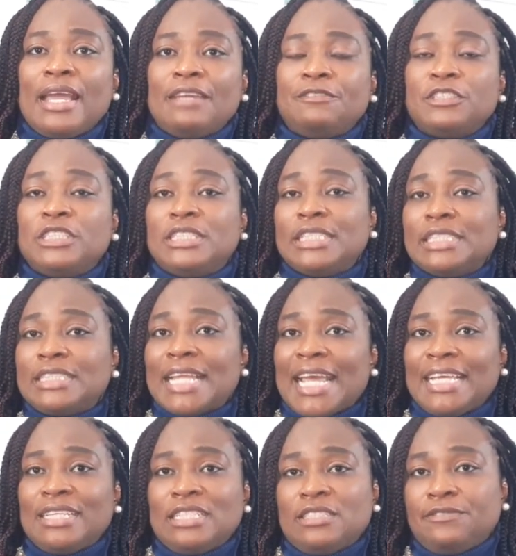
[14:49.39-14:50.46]
If you did
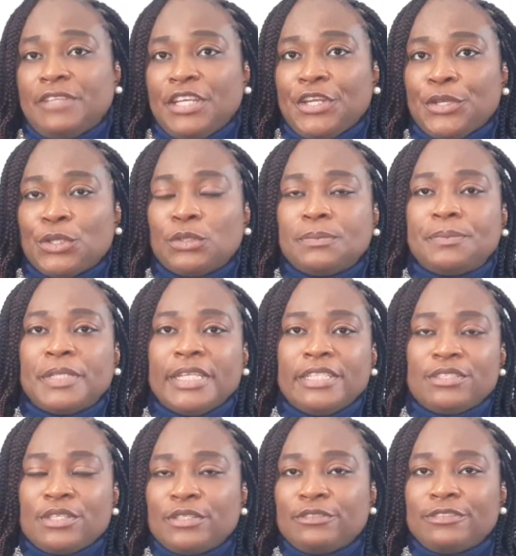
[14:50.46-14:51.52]
like this video,
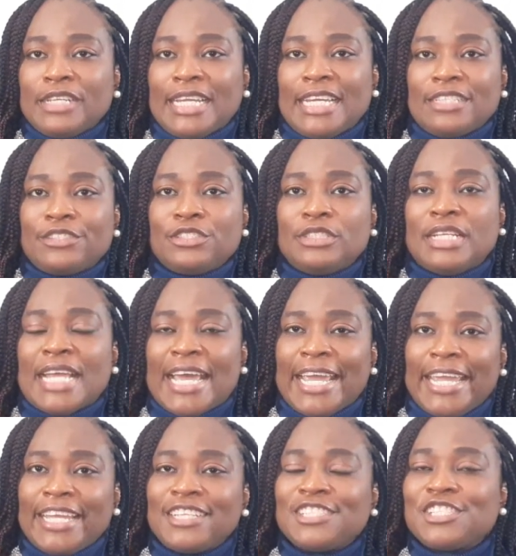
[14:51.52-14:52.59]
please don't forget to
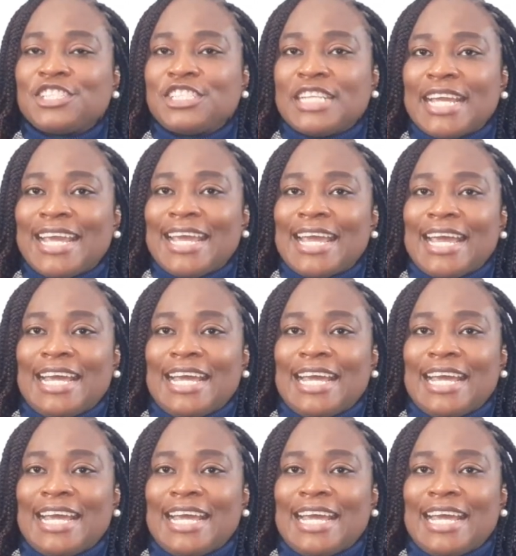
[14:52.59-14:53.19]
like, share,